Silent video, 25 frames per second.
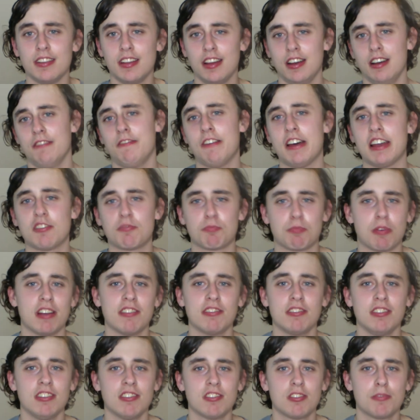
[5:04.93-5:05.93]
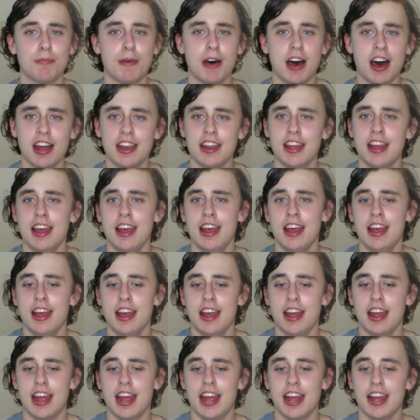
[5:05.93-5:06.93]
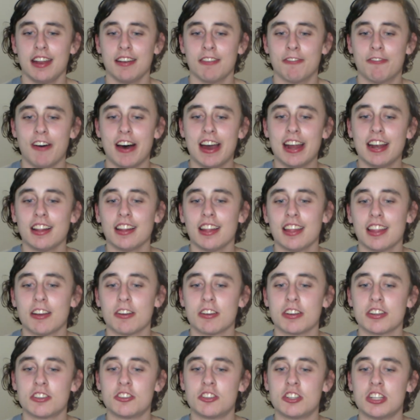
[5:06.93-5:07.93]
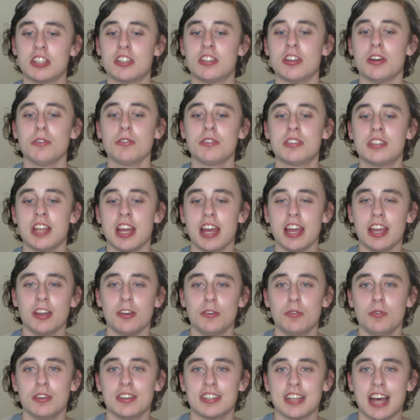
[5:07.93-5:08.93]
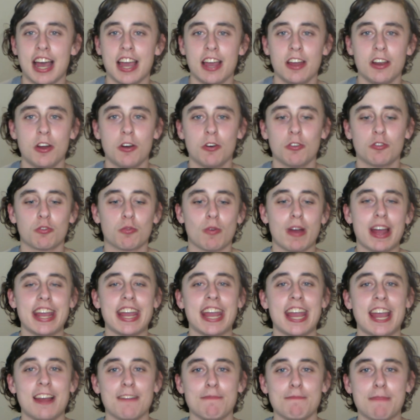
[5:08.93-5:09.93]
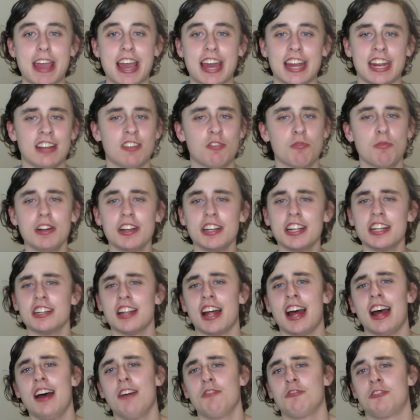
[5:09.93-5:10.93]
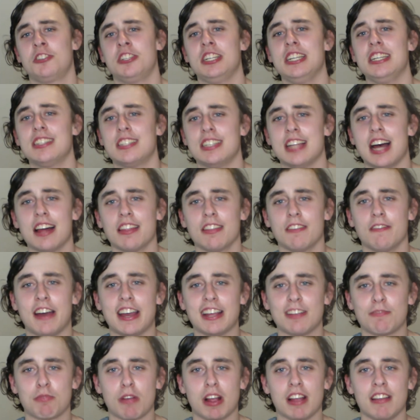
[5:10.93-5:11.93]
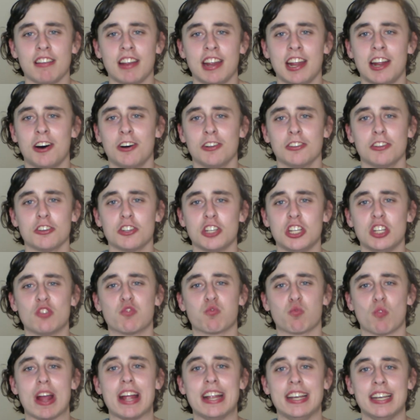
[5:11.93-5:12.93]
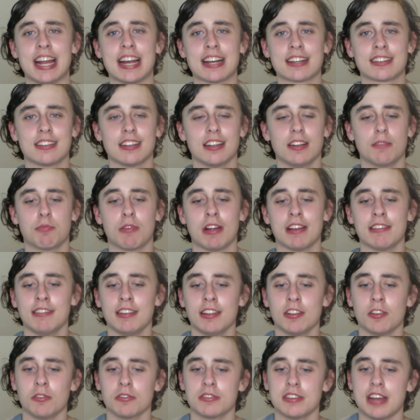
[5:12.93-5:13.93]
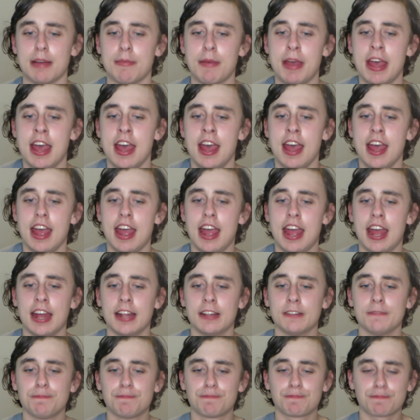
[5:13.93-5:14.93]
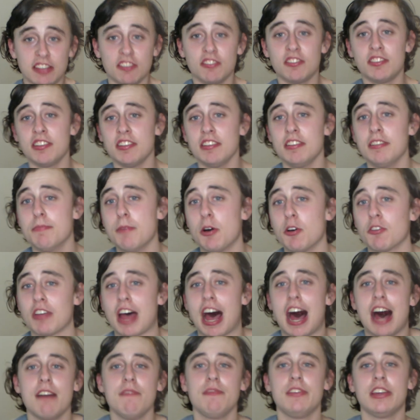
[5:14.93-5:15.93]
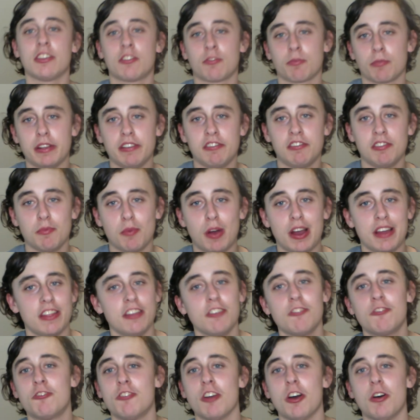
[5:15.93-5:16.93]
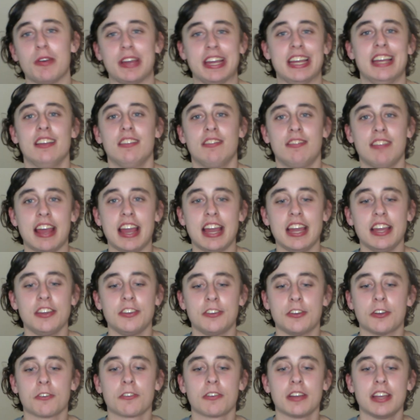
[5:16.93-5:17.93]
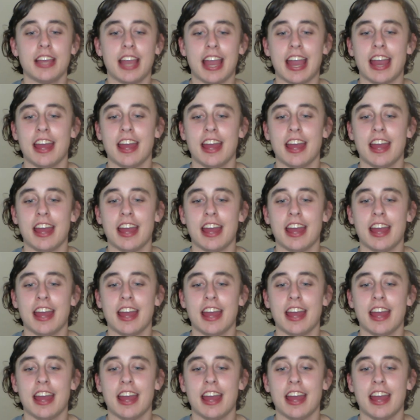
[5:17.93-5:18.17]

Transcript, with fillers: a vice president spot. And finally, there is Chitose, who is Ayano's right-hand man. It's weird that how she's not the vice president, although she's right next to the president the whole time, and is the most obvious reason why this show is a Yuri